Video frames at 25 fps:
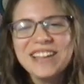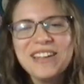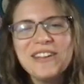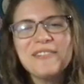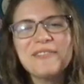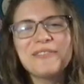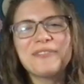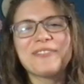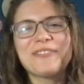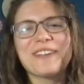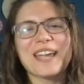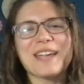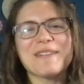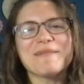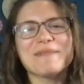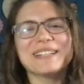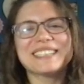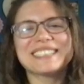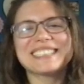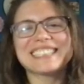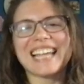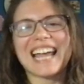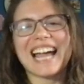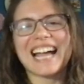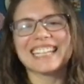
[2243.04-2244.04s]

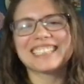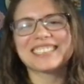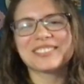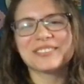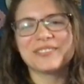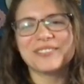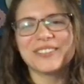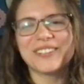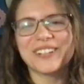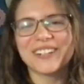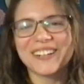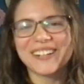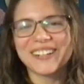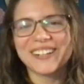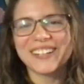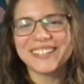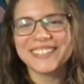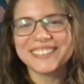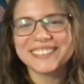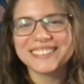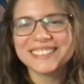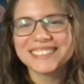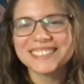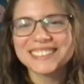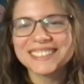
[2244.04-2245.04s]
Famous last
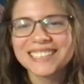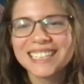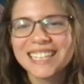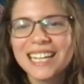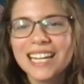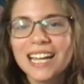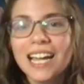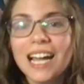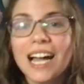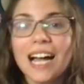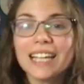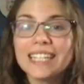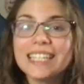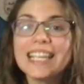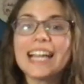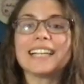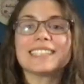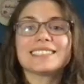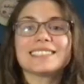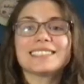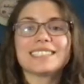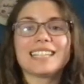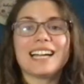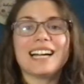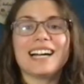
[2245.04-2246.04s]
words.
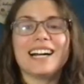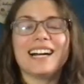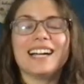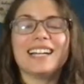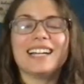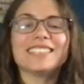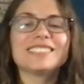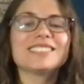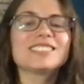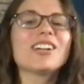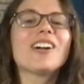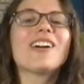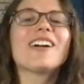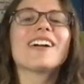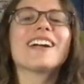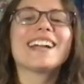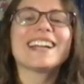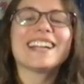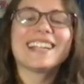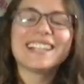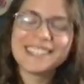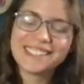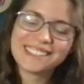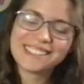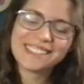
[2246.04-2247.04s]
Yes,
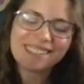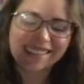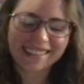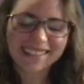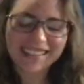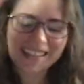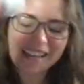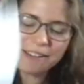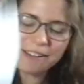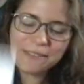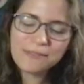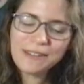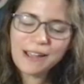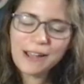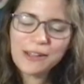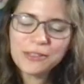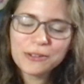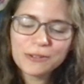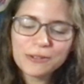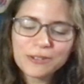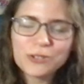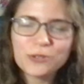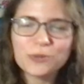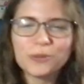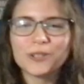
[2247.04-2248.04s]
sorry. Yeah, I found the
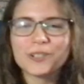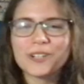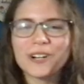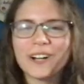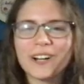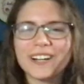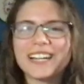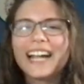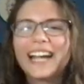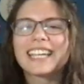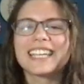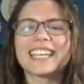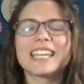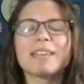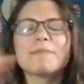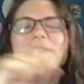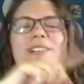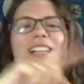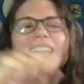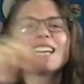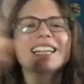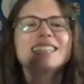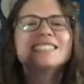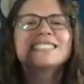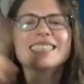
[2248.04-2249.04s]
ritual card. I keep
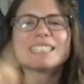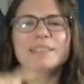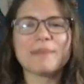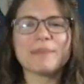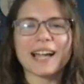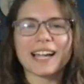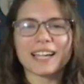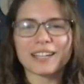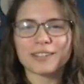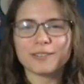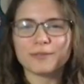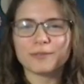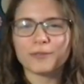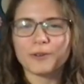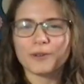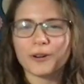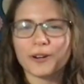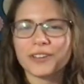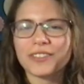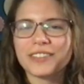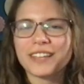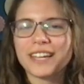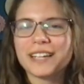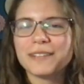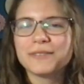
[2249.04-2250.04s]
glancing back and
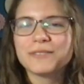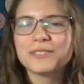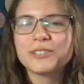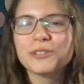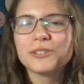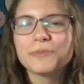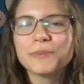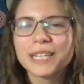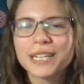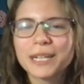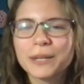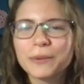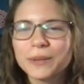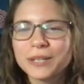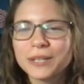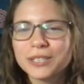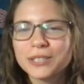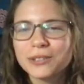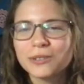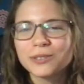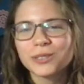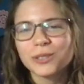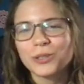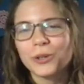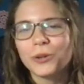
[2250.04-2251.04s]
forth. I have too many
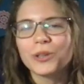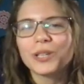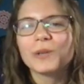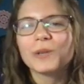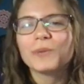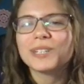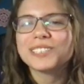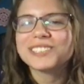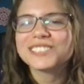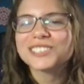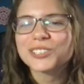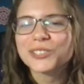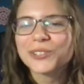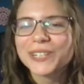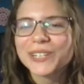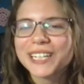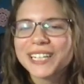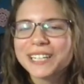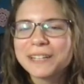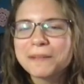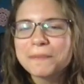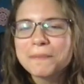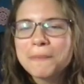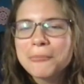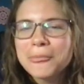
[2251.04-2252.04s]
windows and only one
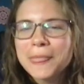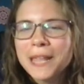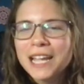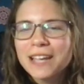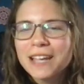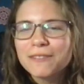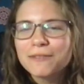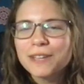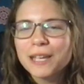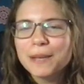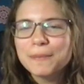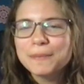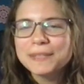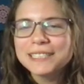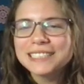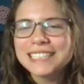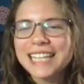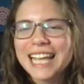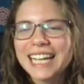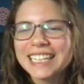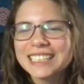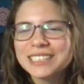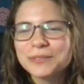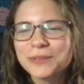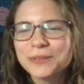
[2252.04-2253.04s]
screen. Famous
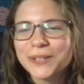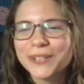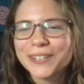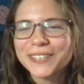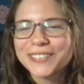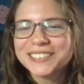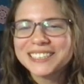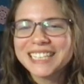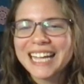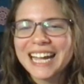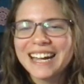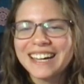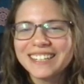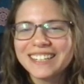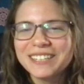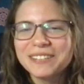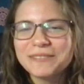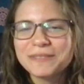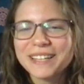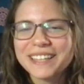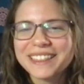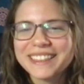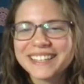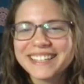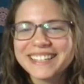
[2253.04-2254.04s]
last words. How did
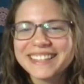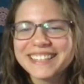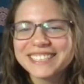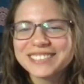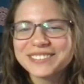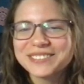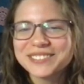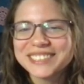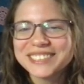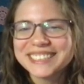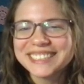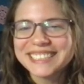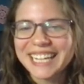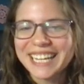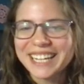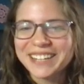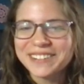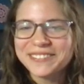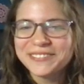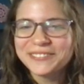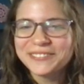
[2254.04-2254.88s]
we think this was safe?